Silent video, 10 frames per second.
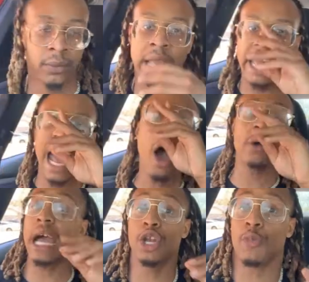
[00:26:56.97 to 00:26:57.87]
And I don't
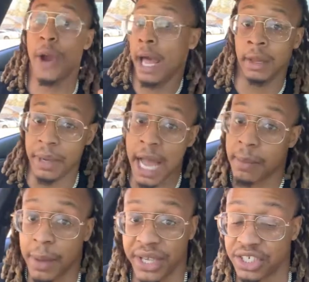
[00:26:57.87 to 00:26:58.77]
got no problem buying my
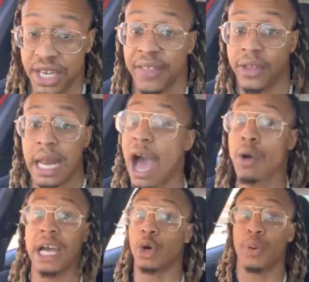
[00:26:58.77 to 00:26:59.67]
bitch nothing. I don't
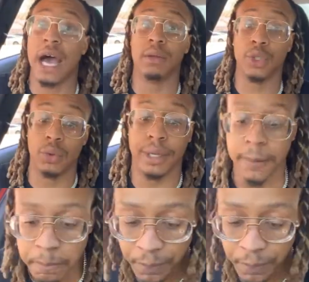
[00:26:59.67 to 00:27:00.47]
got no problem doing it.